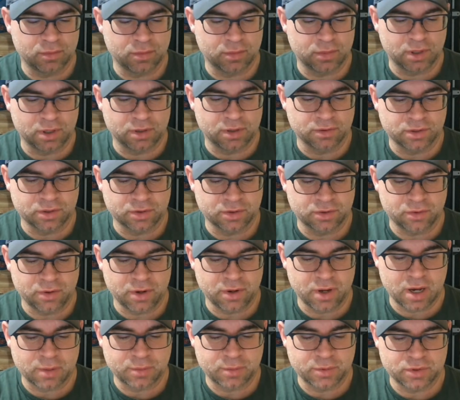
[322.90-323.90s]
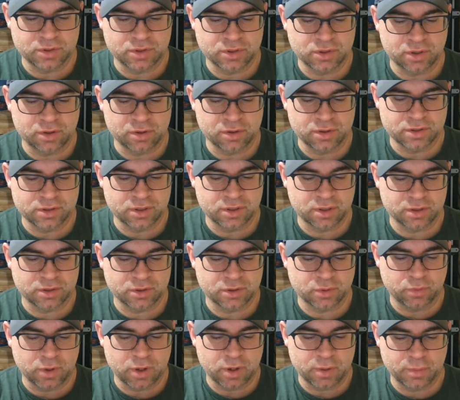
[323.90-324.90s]
it gives you three options. You can use it as a
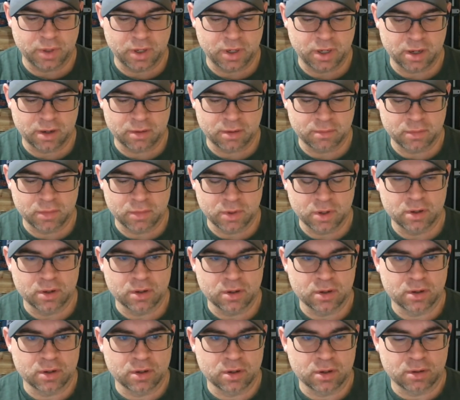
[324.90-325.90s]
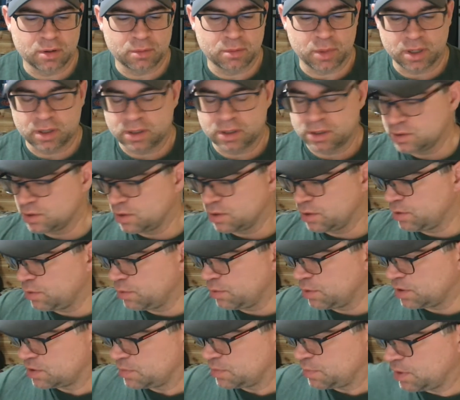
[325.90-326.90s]
webcam, but it's on
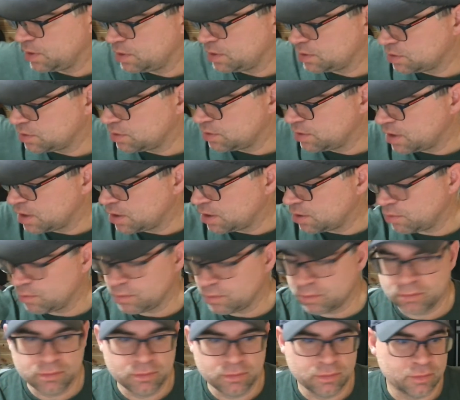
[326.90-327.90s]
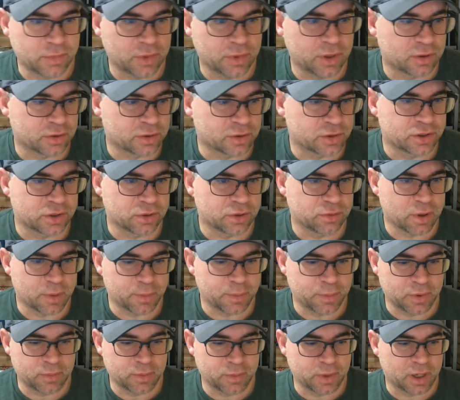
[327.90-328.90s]
USB. So now it'll show
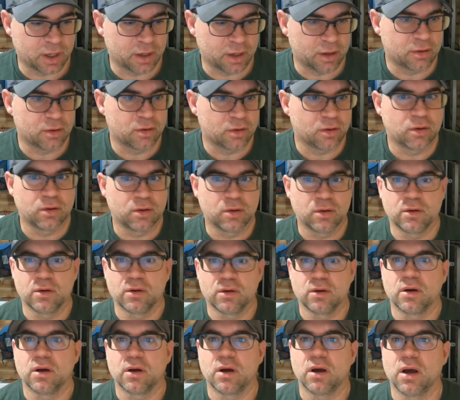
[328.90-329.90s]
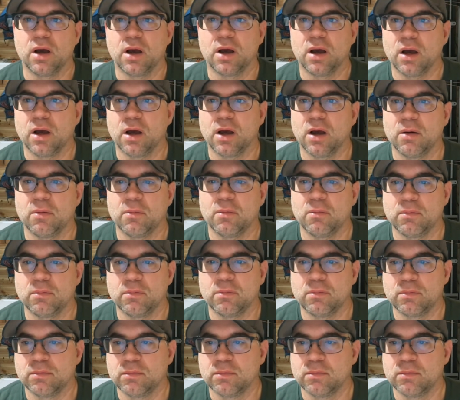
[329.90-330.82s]
up in my um,